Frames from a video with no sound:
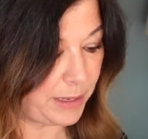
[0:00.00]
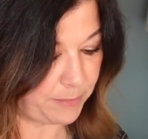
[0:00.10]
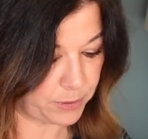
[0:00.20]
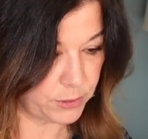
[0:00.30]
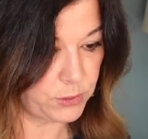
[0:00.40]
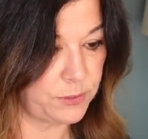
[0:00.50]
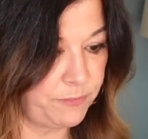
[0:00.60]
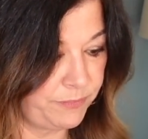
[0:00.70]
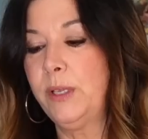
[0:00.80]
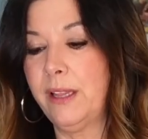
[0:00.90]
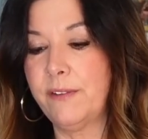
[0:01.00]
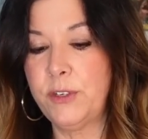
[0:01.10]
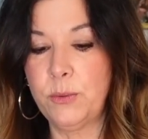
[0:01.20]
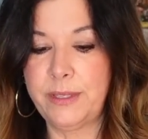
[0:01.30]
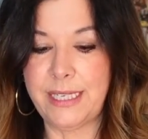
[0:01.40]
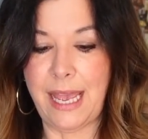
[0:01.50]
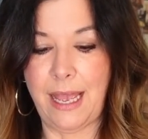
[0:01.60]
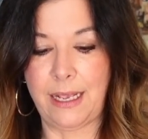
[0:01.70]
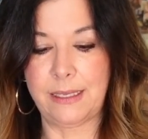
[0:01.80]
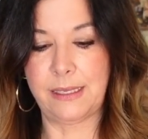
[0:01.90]
papers. We love new with
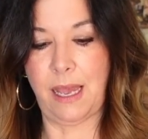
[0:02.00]
tags.